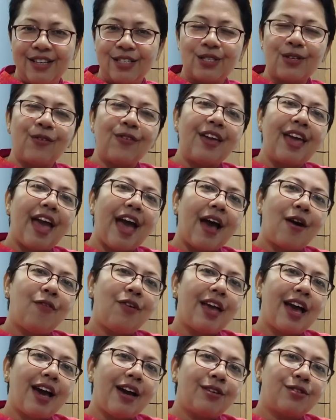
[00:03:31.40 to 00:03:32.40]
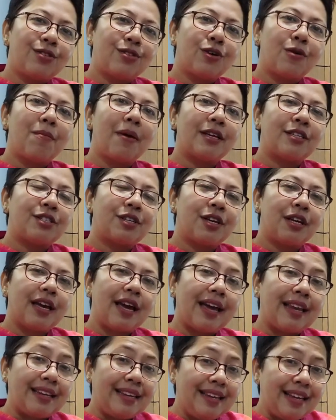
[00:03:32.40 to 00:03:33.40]
So we are so much
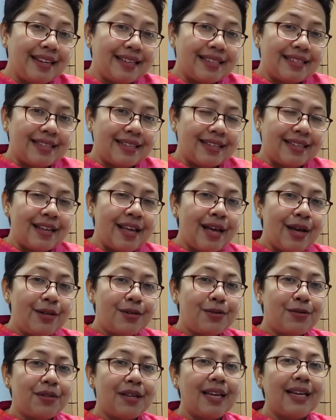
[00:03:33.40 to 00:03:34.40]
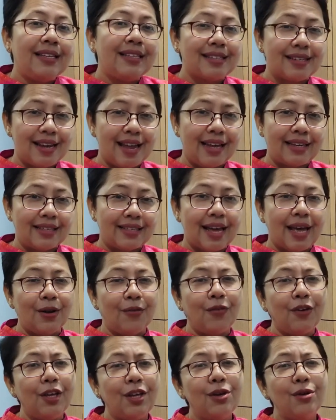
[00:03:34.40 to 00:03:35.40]
addicted to the internet
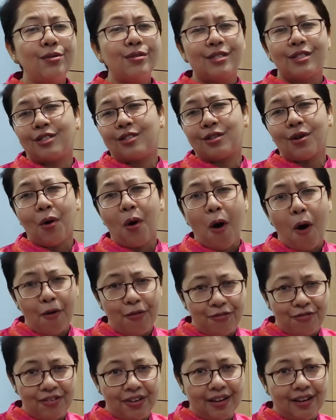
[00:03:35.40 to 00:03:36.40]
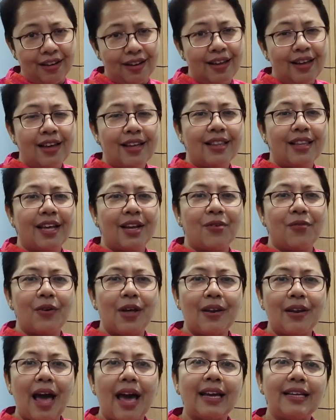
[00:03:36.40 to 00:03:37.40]
and we use it so often that
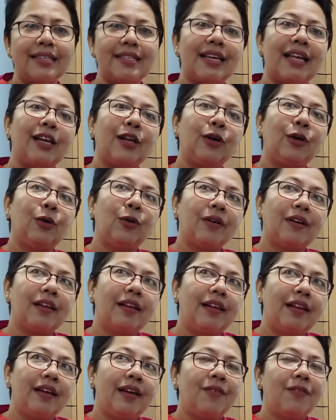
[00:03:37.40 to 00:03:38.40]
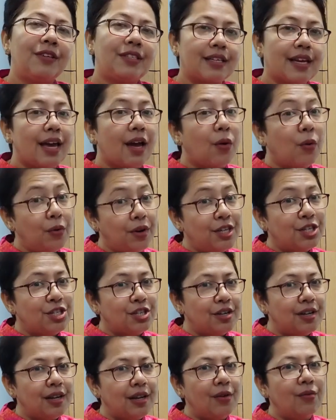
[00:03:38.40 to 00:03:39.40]
when I tell Google, which
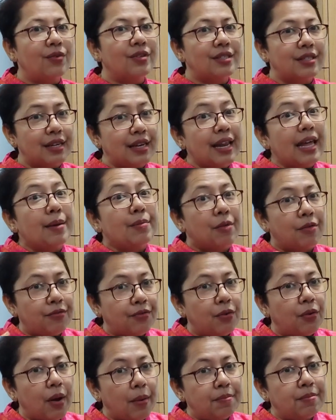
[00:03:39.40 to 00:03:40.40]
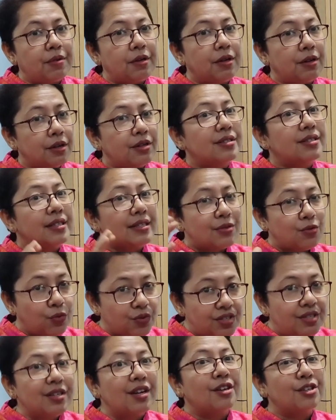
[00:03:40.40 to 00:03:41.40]
originally was the name of
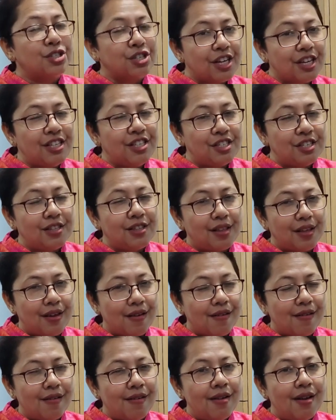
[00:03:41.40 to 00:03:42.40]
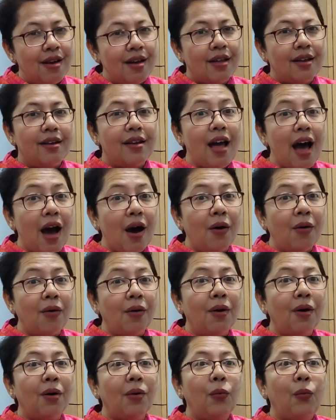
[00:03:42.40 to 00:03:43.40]
a search engine there,
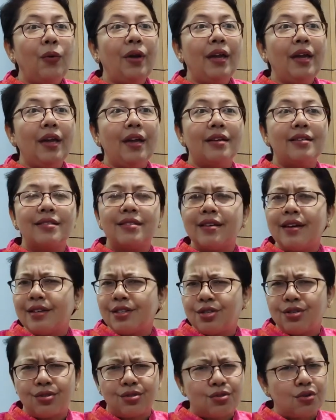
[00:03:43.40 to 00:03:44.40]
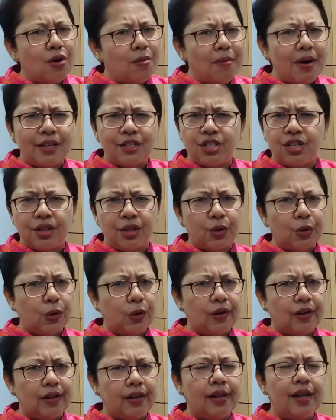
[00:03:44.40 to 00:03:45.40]
now we search so much in the
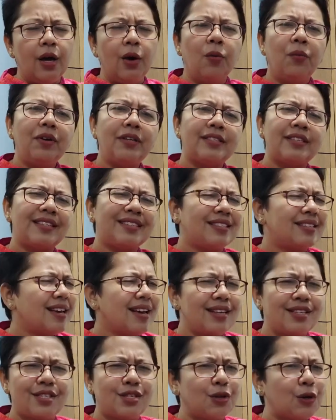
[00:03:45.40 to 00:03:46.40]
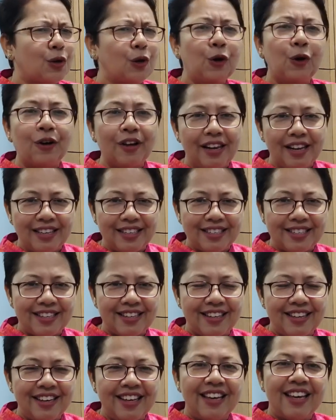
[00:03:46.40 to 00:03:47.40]
Google, we say just Google it.
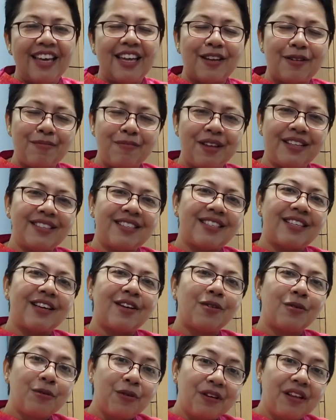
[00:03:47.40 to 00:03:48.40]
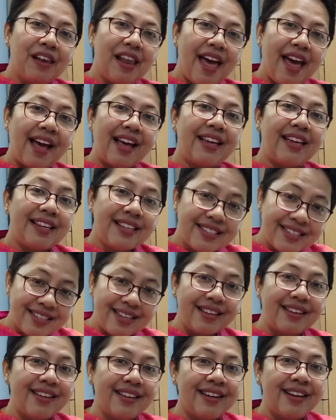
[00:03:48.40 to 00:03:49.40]
It means Google is
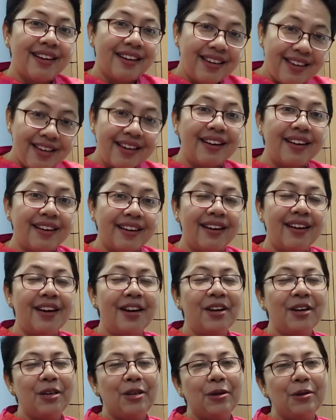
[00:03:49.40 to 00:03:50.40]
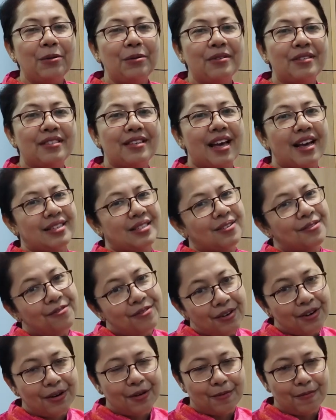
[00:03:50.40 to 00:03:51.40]
here used as a
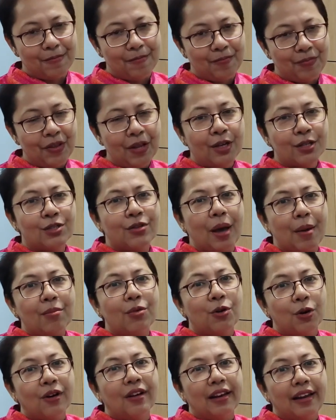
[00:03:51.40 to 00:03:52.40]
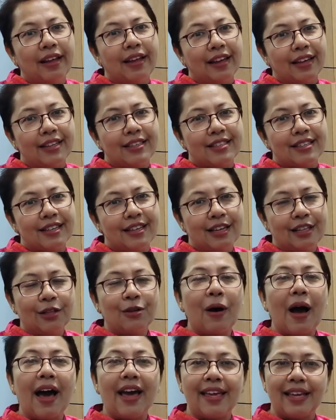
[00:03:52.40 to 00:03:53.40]
verb. So I'm Googling it.
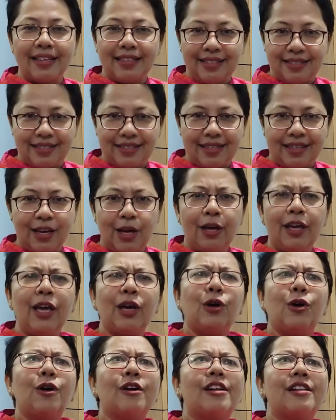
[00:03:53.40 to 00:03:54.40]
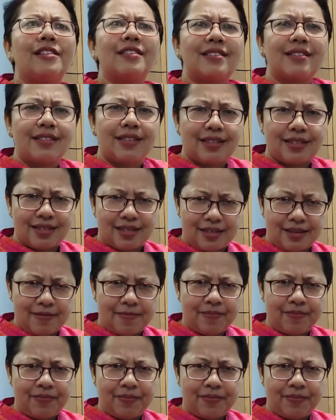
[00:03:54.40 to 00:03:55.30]
So ing. He Googles it.